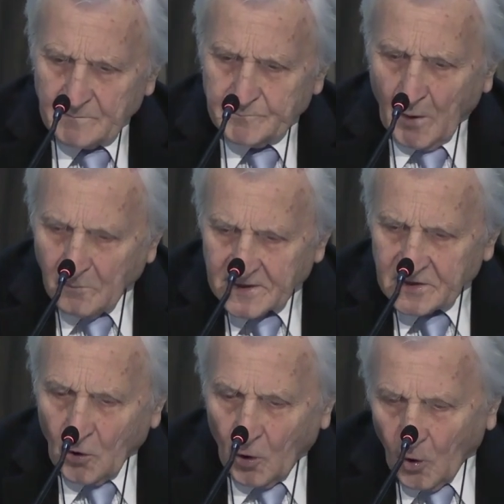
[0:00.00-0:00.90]
public
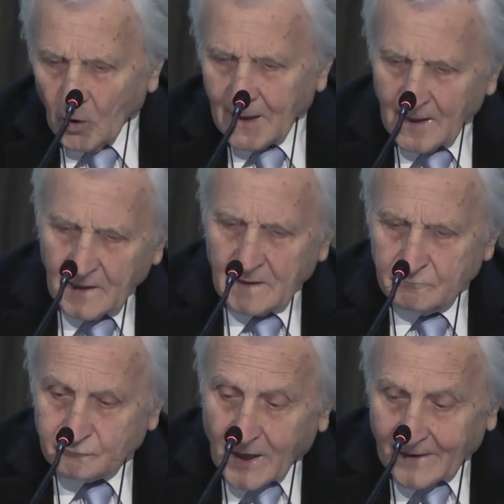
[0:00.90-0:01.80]
or
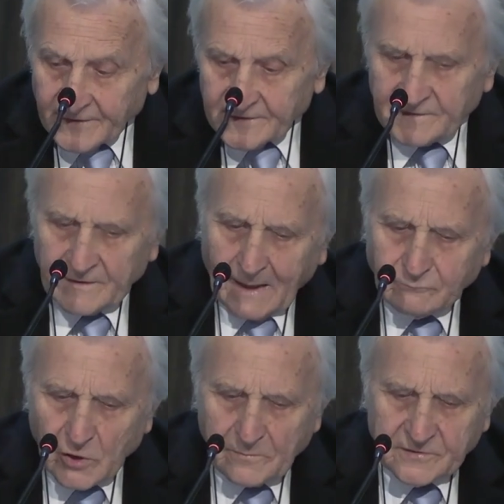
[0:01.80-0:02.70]
private,
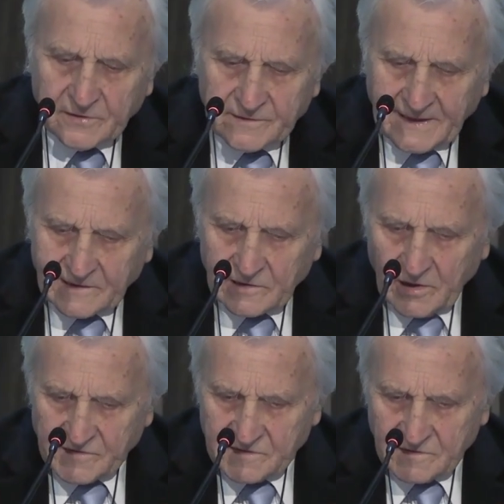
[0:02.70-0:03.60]
abrupt debt
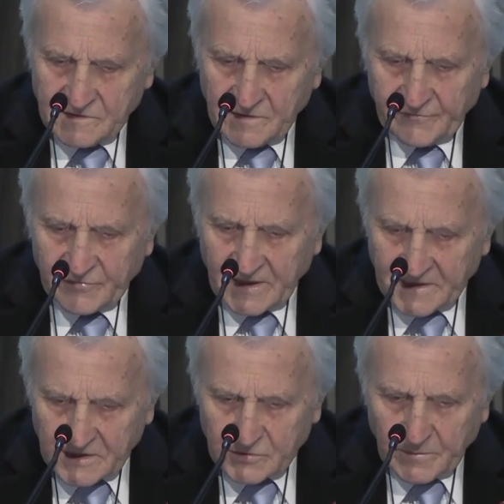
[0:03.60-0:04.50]
losses of
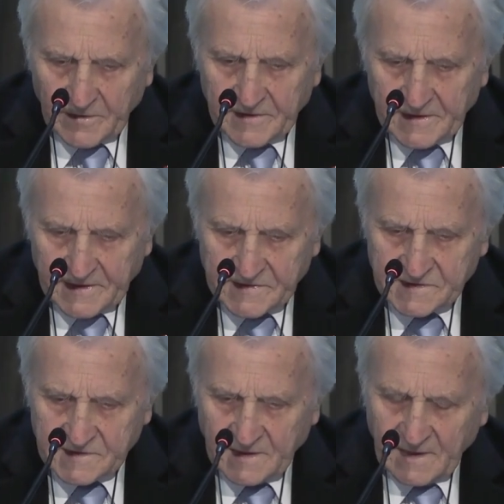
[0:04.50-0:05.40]

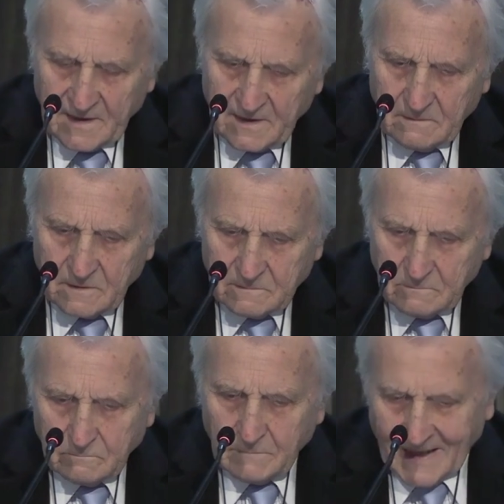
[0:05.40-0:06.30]
creditworthiness,
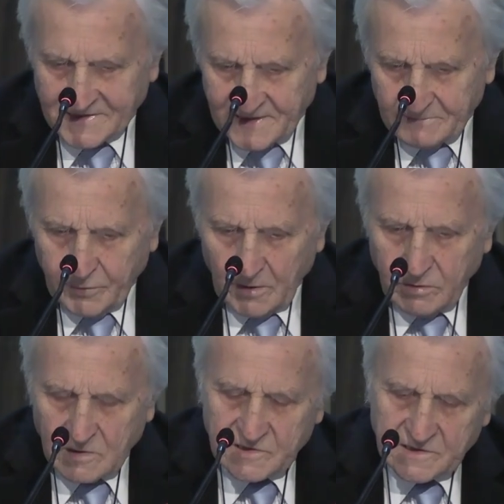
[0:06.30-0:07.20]
asset
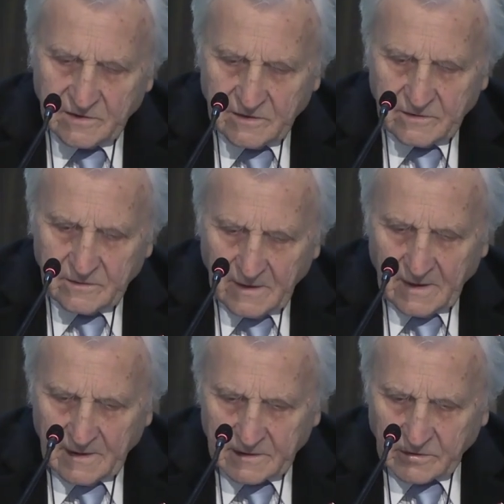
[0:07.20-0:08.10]
bubbles,
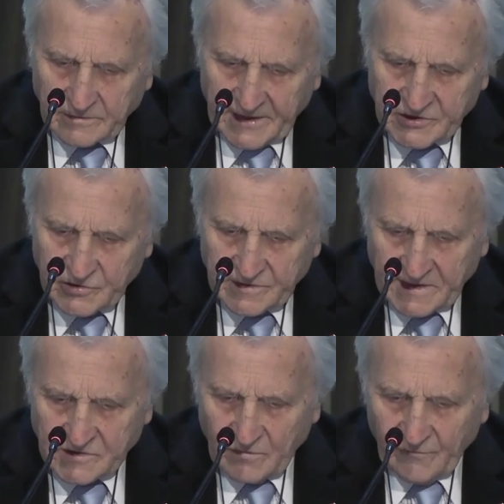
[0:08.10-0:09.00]
correction, and
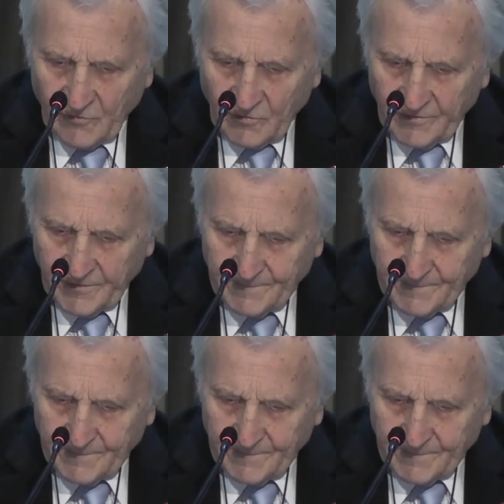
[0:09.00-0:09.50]
so forth.